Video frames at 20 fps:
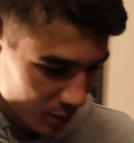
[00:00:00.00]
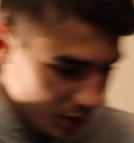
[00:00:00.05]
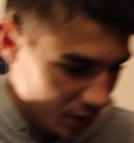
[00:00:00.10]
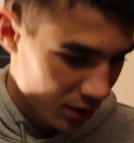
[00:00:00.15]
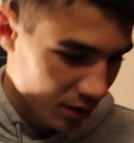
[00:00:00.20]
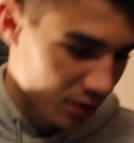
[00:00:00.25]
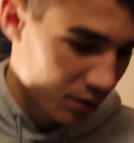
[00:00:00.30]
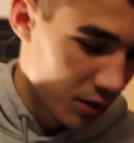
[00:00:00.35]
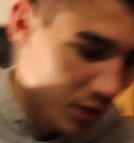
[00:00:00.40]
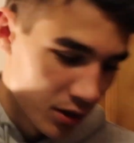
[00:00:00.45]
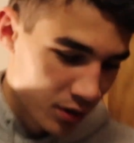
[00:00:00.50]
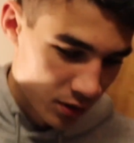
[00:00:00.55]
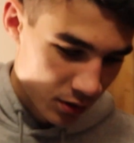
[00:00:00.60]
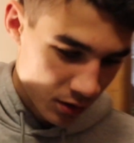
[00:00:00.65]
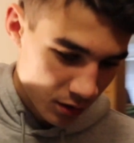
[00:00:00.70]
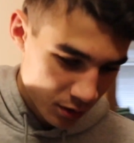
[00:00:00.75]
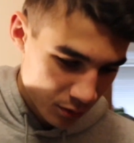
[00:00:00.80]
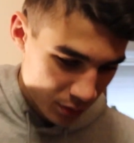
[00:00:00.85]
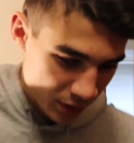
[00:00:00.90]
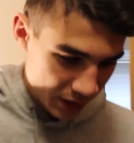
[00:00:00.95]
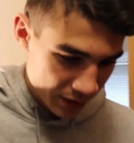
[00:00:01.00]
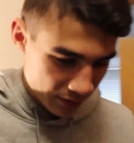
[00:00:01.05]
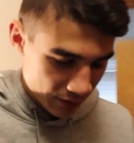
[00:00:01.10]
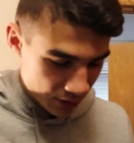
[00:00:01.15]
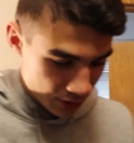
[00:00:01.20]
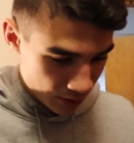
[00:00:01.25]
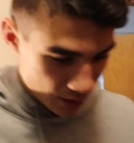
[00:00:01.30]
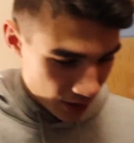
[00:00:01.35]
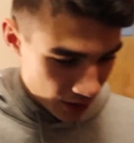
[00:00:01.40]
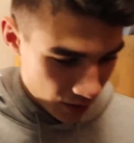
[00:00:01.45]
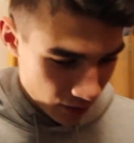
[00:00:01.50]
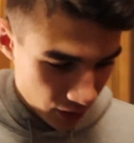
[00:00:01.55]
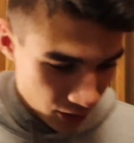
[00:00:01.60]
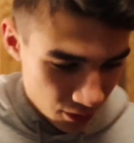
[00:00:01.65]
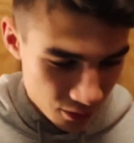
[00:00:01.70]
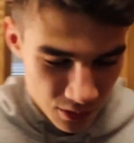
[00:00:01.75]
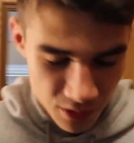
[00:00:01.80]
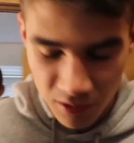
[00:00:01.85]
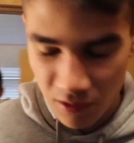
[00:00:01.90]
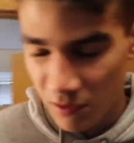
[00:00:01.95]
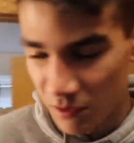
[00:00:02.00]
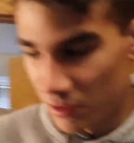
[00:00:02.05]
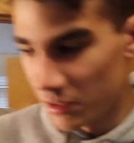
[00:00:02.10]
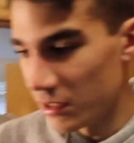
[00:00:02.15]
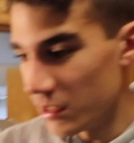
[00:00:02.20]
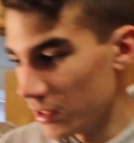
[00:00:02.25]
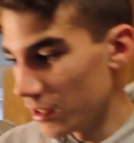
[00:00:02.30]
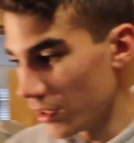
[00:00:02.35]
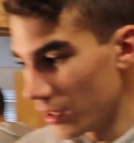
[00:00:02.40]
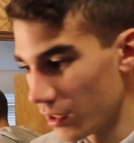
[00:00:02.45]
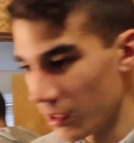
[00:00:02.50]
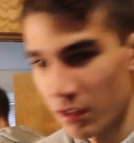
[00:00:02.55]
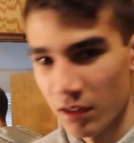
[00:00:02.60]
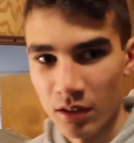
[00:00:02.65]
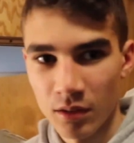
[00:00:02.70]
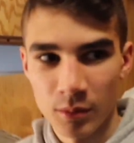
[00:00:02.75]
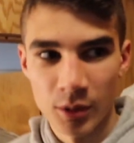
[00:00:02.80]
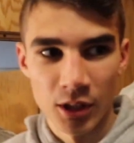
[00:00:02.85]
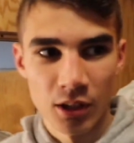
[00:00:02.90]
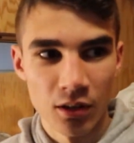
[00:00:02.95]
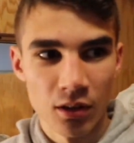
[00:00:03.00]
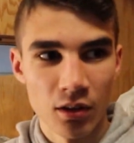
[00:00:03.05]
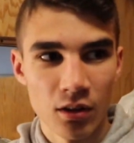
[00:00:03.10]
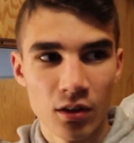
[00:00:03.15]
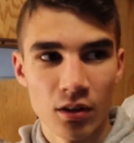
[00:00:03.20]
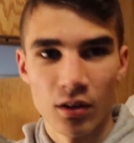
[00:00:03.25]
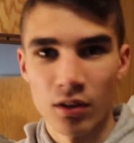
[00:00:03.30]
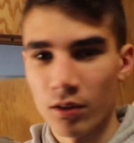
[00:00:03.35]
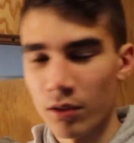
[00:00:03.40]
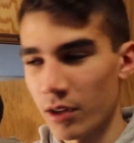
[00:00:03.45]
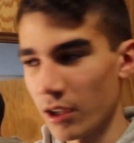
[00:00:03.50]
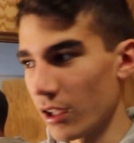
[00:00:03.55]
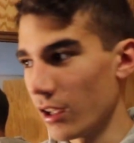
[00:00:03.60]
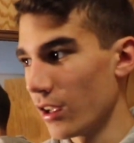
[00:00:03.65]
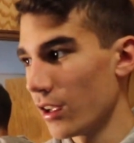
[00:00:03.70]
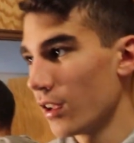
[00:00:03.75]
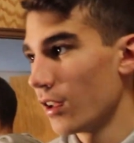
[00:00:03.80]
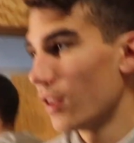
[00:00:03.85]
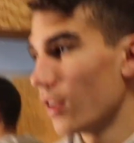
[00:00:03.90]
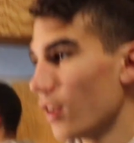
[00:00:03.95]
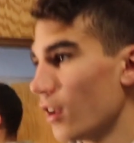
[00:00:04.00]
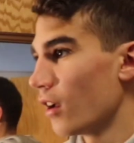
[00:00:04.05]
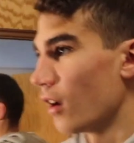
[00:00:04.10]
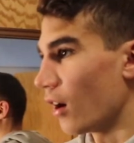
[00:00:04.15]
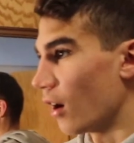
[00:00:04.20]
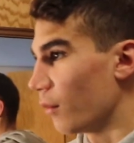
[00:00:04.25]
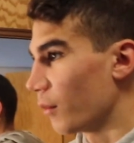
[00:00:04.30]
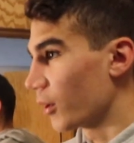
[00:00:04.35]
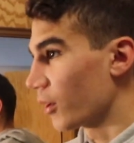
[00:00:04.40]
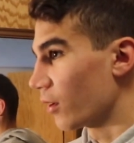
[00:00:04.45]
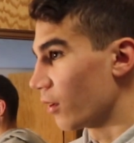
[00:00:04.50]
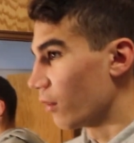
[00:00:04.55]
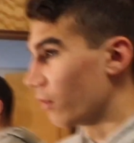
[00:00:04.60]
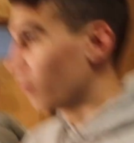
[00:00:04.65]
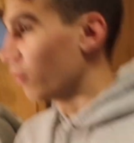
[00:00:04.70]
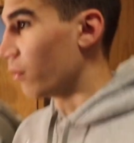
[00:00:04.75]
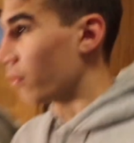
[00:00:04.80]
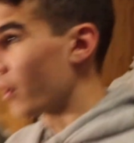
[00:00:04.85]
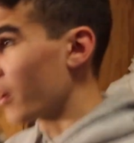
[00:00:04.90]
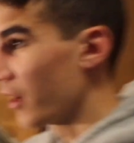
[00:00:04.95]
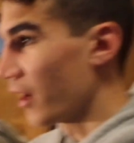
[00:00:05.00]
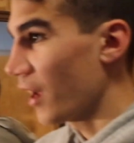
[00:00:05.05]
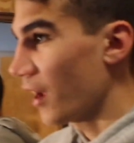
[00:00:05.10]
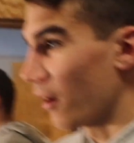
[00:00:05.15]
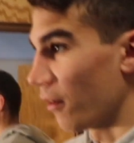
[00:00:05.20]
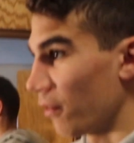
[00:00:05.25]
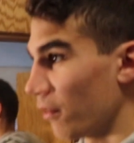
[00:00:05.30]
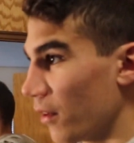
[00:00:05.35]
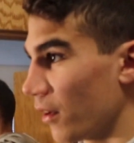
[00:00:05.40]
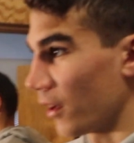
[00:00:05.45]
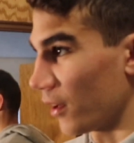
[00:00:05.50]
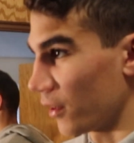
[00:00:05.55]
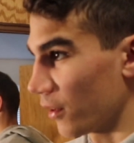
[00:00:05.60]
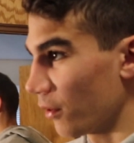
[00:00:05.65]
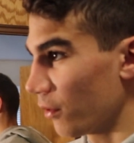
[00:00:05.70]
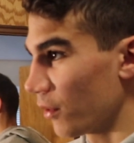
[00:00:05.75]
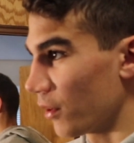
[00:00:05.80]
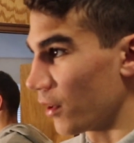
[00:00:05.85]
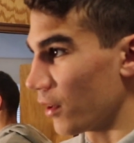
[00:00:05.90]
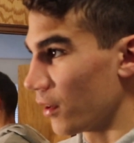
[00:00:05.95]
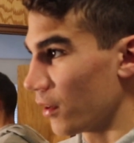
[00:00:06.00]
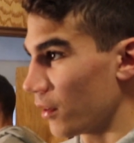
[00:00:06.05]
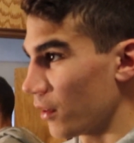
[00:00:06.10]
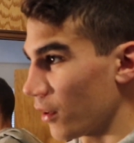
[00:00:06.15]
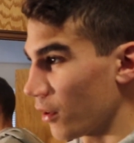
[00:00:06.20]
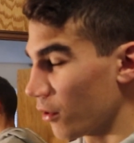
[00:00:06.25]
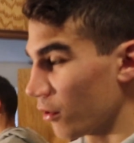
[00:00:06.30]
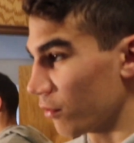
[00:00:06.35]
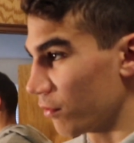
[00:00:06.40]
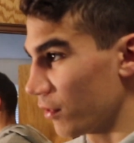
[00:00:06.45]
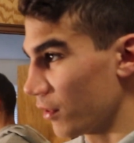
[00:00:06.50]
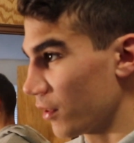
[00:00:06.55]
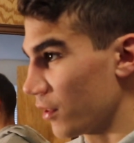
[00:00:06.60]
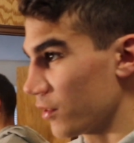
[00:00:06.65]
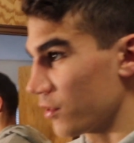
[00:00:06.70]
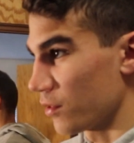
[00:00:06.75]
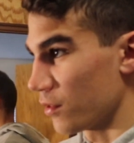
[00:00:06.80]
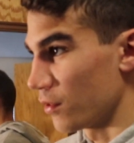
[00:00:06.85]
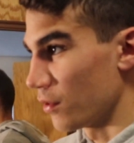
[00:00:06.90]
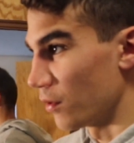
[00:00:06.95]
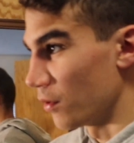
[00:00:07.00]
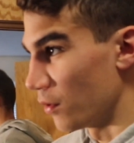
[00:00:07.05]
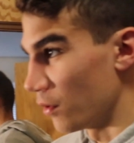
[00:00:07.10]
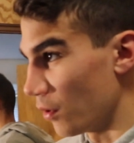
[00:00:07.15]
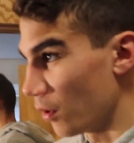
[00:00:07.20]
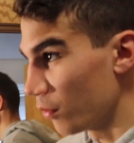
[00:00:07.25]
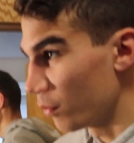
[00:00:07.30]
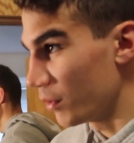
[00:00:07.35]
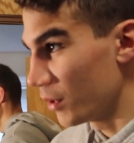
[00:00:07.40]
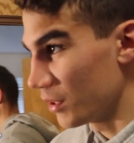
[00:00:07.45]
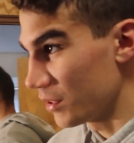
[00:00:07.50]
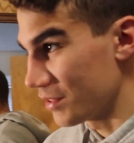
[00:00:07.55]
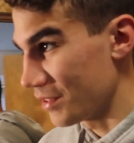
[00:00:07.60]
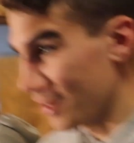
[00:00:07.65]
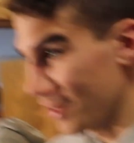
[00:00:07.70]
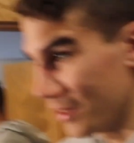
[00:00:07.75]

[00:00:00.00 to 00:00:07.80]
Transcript: him, I go, you going to breakfast right now? He goes, yee. I'm like, we okay, right? I'm gonna go right now. I go there, I go to Ferris, nobody's